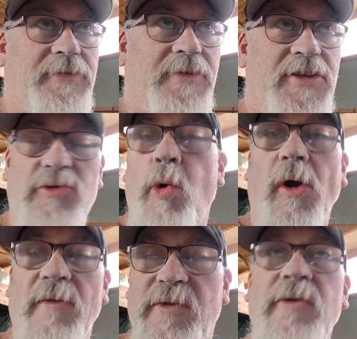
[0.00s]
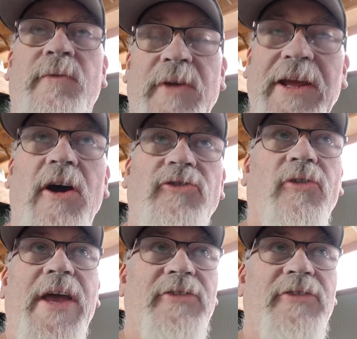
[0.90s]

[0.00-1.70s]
there's quite a few videos on that.